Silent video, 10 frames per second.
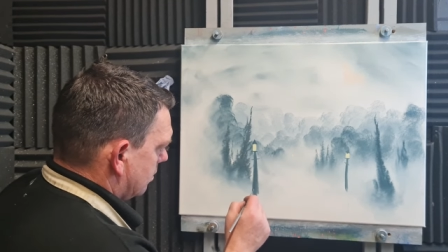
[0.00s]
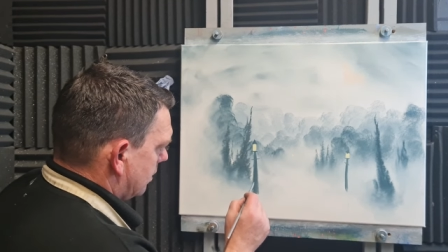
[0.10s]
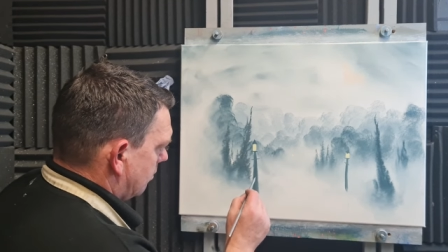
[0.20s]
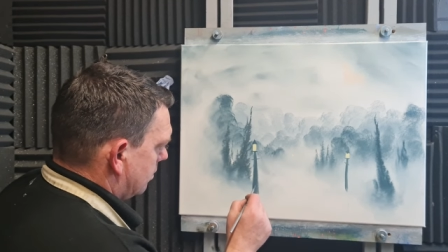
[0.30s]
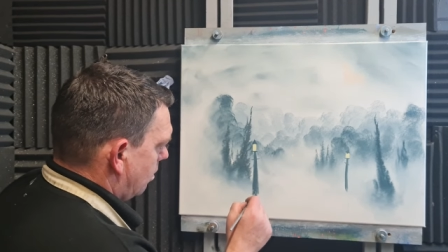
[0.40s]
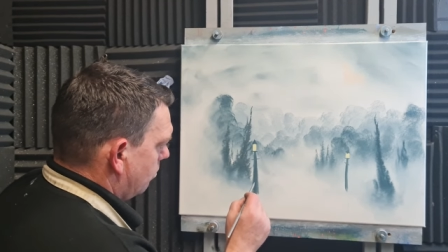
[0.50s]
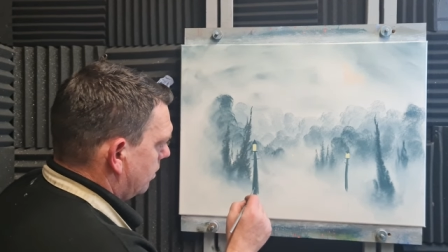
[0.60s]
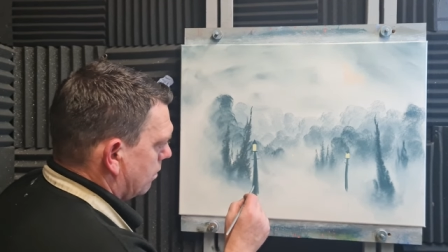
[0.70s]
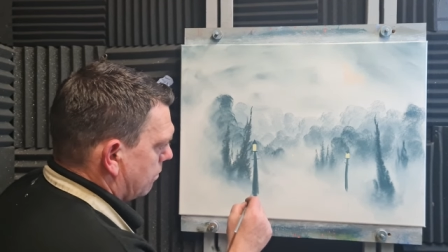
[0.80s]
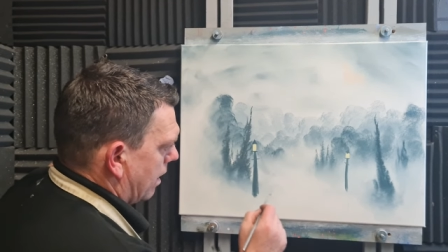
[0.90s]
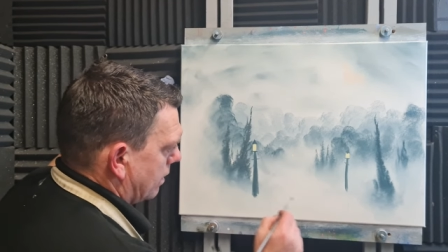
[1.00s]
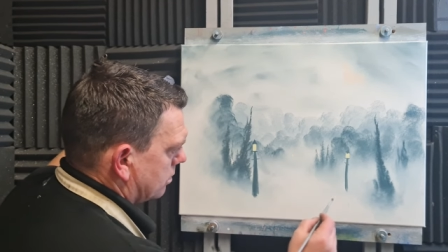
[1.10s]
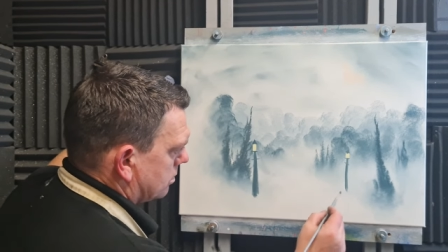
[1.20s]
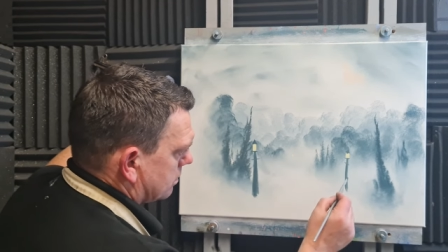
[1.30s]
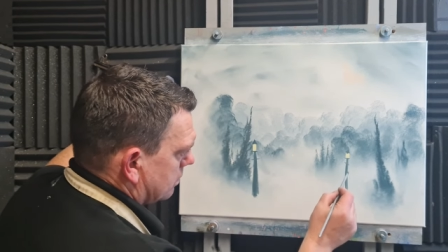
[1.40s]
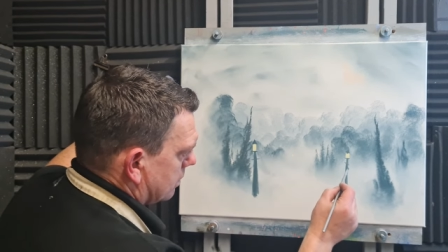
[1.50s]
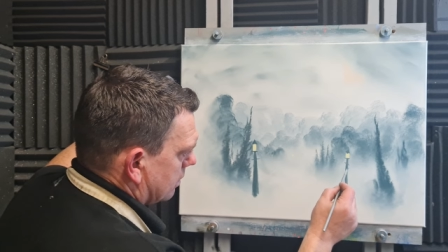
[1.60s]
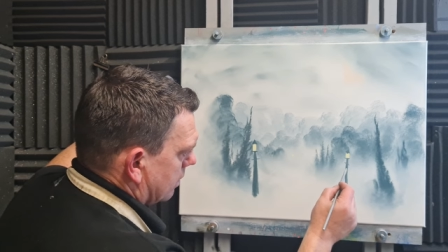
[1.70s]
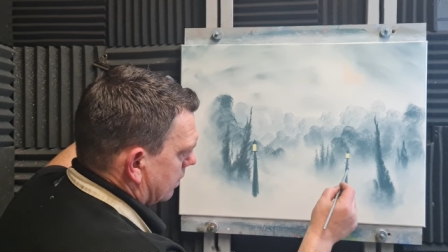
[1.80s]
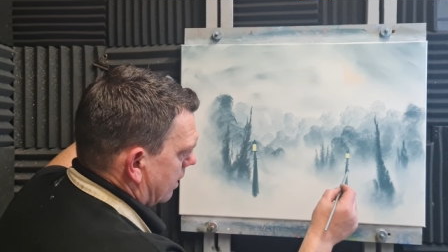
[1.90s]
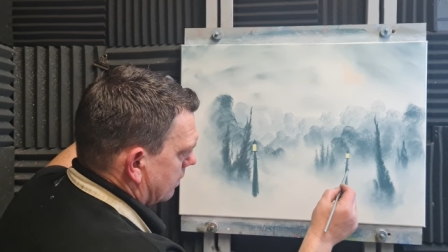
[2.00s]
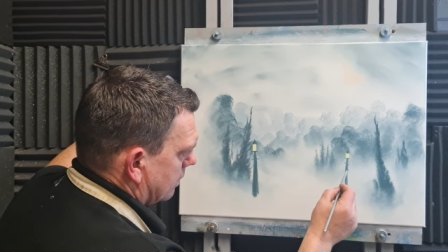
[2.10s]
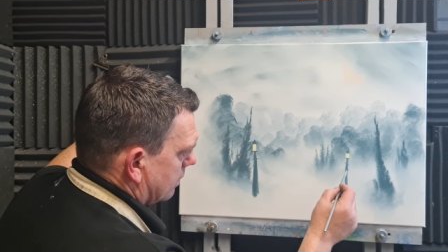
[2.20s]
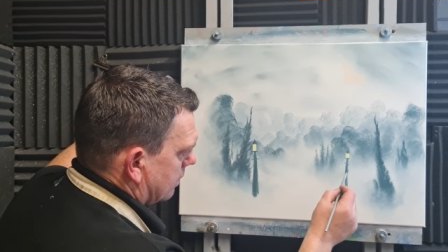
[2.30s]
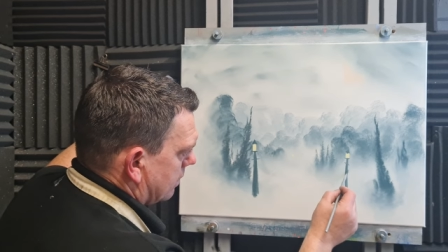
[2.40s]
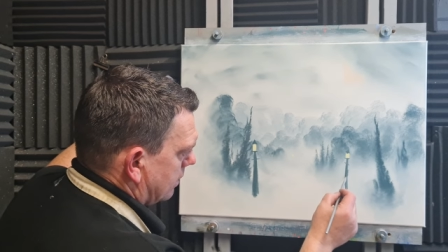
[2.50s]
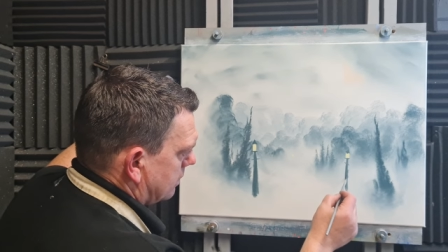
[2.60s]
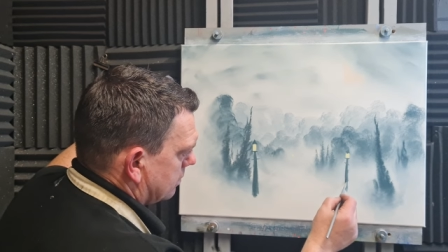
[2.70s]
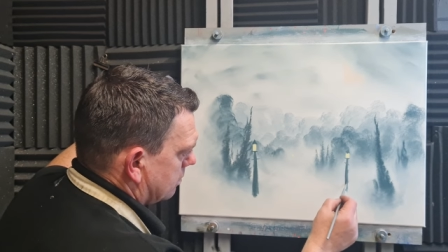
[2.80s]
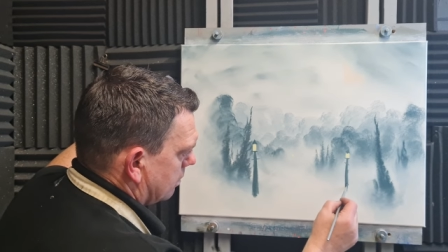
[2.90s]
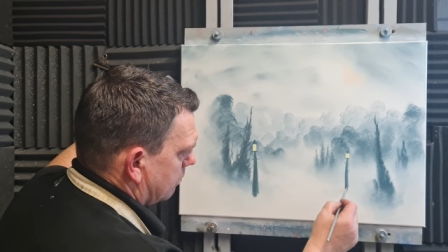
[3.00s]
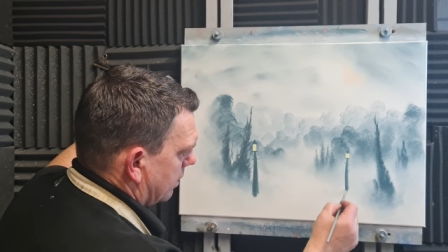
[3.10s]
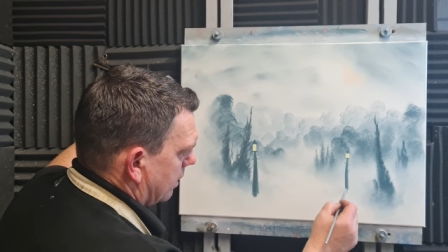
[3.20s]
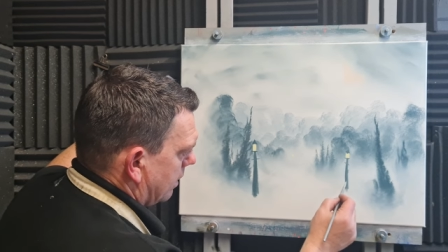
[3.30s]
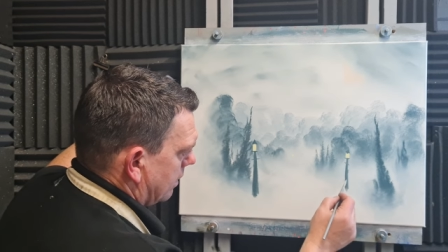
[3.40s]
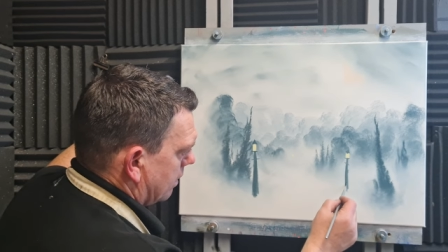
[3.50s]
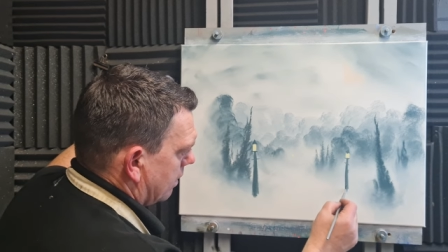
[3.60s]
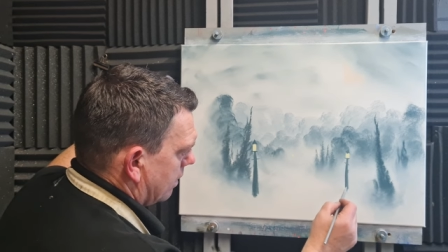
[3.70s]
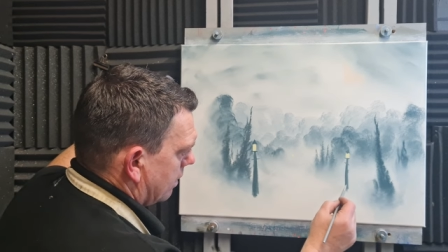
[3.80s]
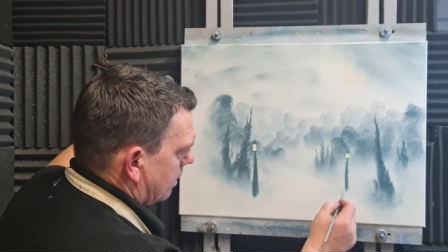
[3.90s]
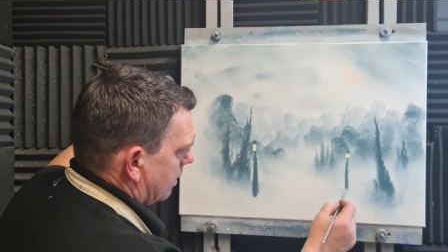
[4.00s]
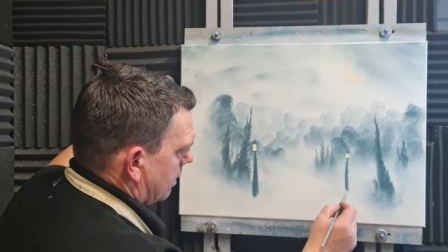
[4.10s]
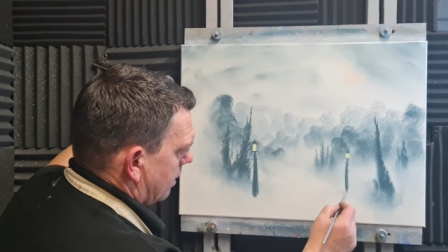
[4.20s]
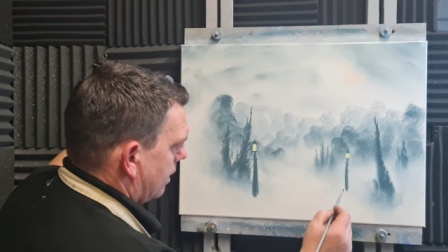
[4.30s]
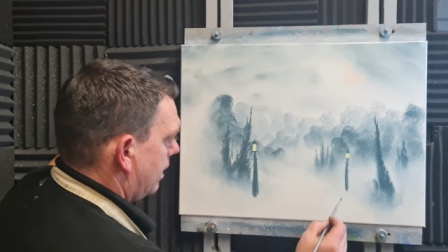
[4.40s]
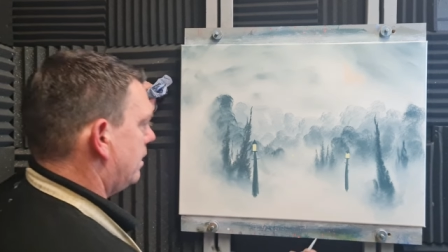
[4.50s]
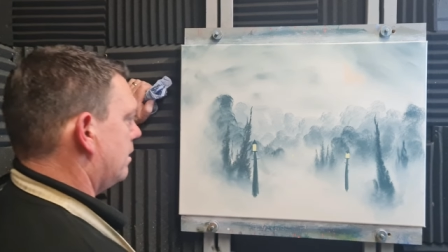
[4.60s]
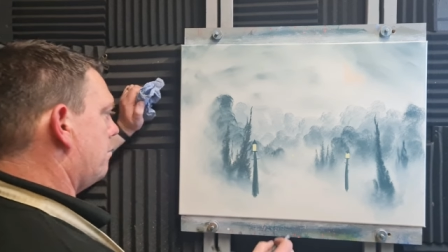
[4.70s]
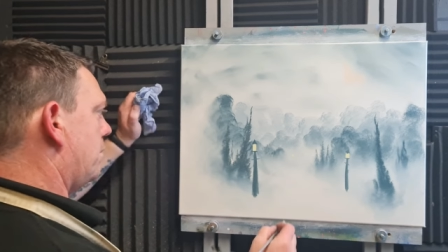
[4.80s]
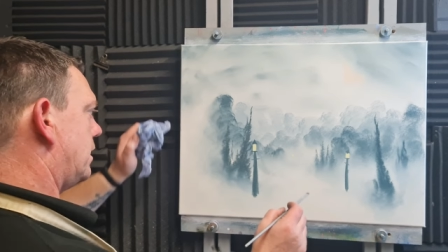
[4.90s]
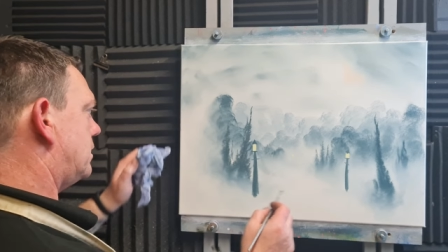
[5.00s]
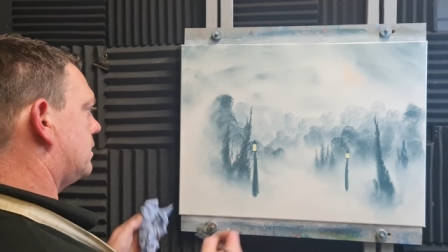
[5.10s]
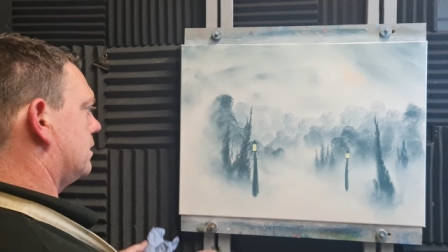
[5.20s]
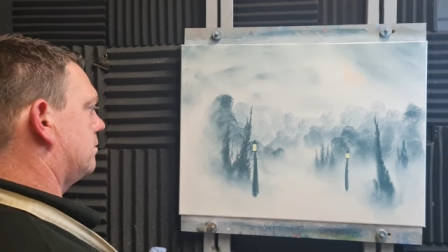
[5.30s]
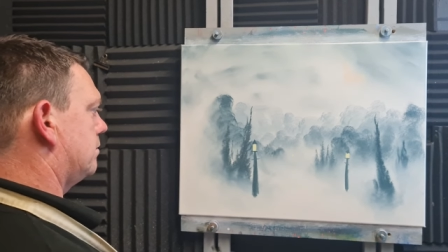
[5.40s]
now don't worry about it, because again this is going to be in the mist.